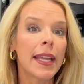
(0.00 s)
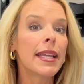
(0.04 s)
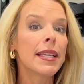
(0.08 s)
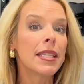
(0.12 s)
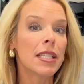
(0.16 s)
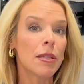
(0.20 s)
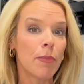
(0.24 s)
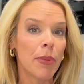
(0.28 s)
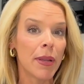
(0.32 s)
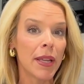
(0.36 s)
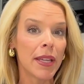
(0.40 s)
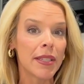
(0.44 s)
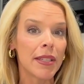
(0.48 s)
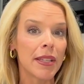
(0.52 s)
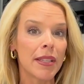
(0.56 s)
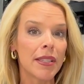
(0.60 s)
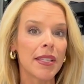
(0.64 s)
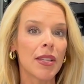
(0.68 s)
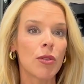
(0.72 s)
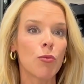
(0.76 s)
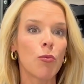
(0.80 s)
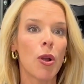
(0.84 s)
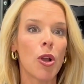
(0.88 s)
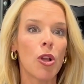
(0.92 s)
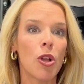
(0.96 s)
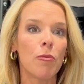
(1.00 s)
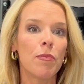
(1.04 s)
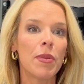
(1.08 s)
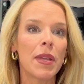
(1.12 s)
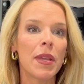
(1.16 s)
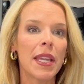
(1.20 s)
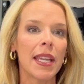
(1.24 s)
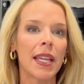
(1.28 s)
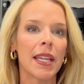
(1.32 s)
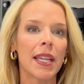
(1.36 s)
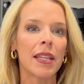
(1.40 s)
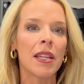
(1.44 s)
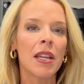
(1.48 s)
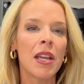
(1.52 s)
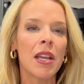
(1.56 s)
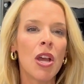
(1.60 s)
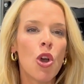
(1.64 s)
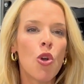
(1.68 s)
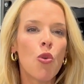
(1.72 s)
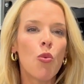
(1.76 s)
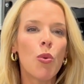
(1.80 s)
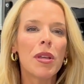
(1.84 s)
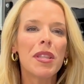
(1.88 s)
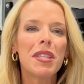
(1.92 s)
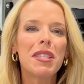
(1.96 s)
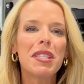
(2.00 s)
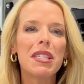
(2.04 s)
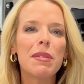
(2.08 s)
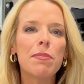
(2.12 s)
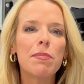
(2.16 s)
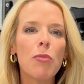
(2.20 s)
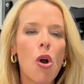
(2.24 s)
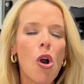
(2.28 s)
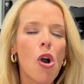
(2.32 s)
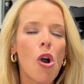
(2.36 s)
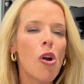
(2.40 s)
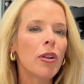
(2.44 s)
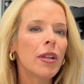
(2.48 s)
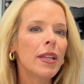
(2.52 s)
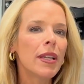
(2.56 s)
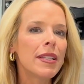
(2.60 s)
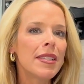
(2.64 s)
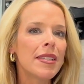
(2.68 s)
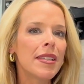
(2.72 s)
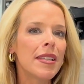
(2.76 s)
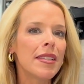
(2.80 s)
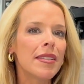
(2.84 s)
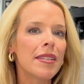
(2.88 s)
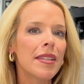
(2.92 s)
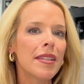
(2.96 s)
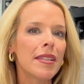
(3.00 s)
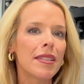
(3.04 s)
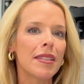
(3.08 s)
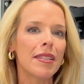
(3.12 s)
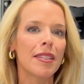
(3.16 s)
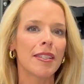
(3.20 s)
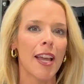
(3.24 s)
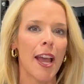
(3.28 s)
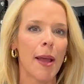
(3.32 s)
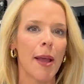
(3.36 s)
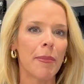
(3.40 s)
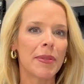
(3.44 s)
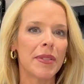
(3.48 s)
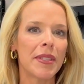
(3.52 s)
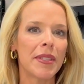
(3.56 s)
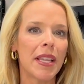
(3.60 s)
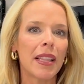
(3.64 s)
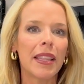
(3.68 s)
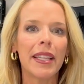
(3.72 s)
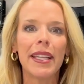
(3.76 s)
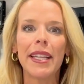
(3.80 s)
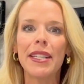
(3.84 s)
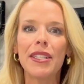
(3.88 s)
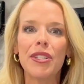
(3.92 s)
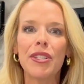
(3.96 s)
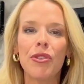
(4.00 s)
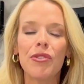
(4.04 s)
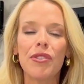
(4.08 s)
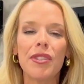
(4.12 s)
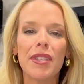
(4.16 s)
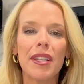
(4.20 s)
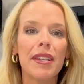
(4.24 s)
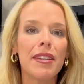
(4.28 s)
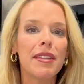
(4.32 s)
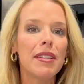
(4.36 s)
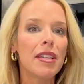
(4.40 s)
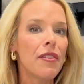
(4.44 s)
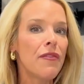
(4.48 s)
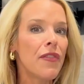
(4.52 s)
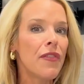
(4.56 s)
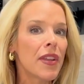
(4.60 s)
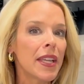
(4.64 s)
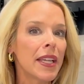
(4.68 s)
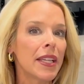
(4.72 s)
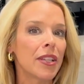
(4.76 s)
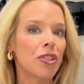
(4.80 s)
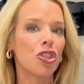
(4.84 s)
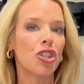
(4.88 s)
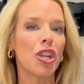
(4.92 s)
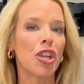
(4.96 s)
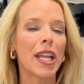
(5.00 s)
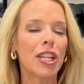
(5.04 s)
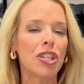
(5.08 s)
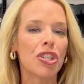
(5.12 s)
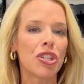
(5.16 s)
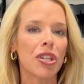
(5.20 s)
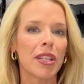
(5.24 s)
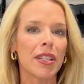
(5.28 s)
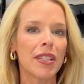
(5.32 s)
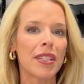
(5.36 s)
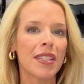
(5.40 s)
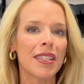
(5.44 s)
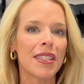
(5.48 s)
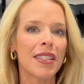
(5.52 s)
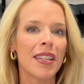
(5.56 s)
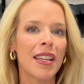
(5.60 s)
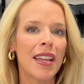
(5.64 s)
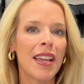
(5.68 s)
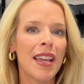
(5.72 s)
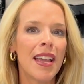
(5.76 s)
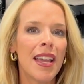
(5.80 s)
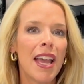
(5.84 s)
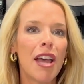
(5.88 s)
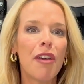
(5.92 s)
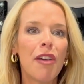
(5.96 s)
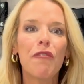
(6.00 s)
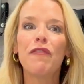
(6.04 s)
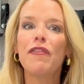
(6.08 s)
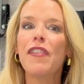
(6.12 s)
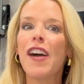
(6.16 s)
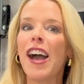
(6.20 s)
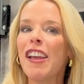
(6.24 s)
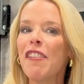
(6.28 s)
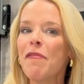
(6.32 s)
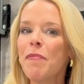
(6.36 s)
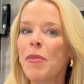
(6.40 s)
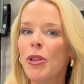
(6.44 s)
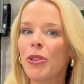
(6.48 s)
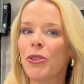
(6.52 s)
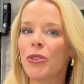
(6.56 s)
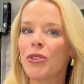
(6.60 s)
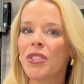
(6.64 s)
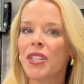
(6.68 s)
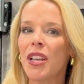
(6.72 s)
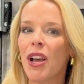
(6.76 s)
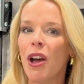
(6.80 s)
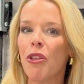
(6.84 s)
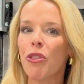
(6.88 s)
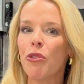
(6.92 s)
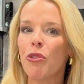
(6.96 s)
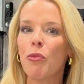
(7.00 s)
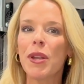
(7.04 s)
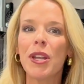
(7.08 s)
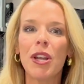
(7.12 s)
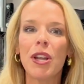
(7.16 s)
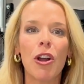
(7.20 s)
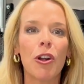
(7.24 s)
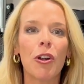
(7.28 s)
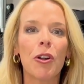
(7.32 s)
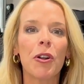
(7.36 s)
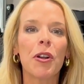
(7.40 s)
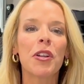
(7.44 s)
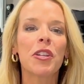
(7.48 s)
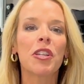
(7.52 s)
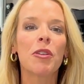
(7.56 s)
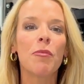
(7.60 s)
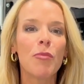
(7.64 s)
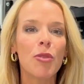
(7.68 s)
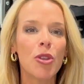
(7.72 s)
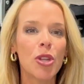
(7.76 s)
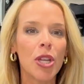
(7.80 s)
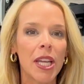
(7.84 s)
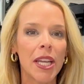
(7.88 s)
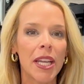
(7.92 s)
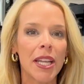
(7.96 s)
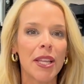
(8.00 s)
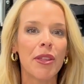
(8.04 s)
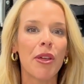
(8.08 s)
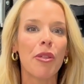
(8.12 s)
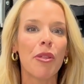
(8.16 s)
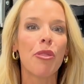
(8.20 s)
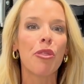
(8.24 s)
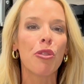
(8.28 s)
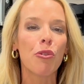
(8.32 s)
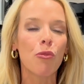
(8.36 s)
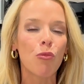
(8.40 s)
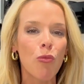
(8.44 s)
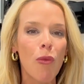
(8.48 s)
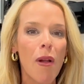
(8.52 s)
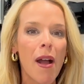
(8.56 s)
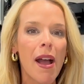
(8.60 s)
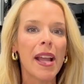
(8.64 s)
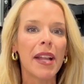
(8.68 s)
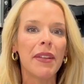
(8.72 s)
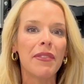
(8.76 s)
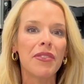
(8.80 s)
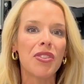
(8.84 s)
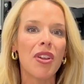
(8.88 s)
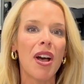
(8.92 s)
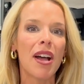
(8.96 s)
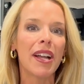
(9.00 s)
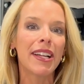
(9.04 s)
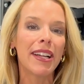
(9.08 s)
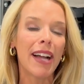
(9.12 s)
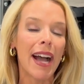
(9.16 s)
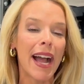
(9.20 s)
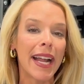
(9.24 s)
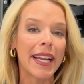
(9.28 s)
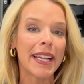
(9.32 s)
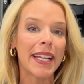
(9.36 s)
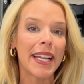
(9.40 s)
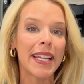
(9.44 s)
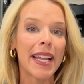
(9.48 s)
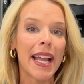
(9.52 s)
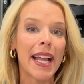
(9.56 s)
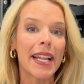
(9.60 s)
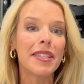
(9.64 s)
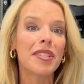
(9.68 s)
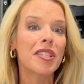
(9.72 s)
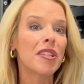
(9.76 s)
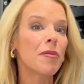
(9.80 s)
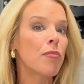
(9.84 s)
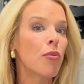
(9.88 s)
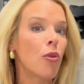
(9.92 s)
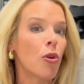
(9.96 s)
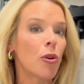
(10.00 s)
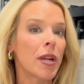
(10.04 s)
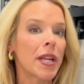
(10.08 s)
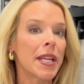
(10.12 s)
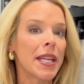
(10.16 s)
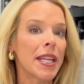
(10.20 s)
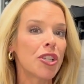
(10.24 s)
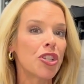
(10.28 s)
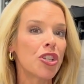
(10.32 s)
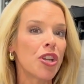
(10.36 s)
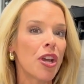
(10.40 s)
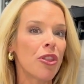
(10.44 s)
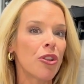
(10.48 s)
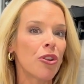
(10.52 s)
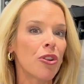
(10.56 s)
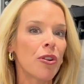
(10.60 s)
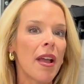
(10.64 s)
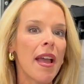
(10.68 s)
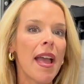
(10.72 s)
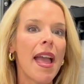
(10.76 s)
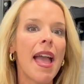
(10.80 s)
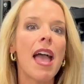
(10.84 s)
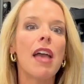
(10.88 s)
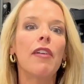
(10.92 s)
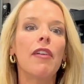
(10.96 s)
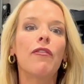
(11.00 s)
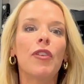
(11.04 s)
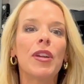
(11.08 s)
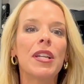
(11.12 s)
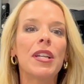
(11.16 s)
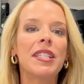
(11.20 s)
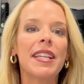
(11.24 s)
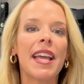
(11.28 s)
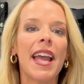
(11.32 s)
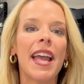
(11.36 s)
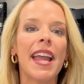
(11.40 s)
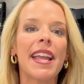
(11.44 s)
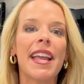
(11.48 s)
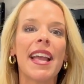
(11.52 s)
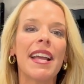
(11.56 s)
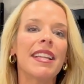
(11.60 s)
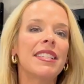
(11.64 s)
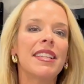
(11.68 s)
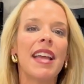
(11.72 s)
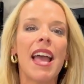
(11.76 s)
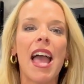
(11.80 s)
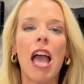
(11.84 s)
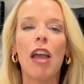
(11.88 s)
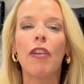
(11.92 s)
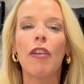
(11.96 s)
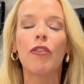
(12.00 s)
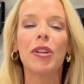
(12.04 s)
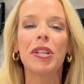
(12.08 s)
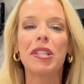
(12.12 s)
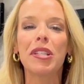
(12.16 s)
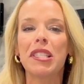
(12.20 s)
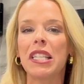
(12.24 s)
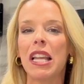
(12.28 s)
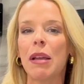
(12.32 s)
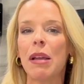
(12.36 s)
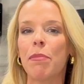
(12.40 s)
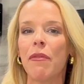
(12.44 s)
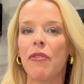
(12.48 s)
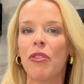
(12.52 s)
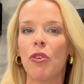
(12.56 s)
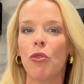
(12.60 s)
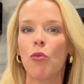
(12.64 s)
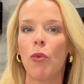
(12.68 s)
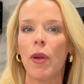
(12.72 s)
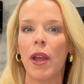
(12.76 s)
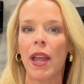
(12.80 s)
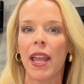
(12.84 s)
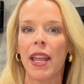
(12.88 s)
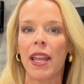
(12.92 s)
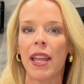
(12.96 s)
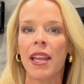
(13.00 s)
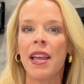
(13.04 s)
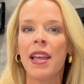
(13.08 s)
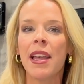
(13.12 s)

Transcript: independence and well being with small, consistent steps that lead to significant changes. At Five Pillars Health, we are a community that thrives on guiding and supporting each other every day and every step of the way,